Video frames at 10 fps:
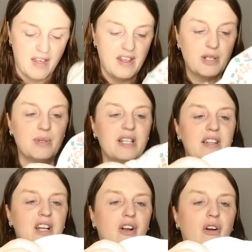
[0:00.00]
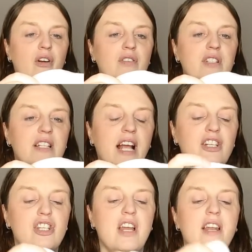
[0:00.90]
This was in the girls
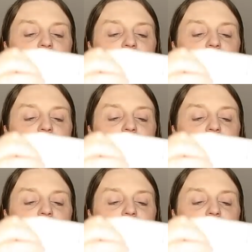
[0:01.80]
section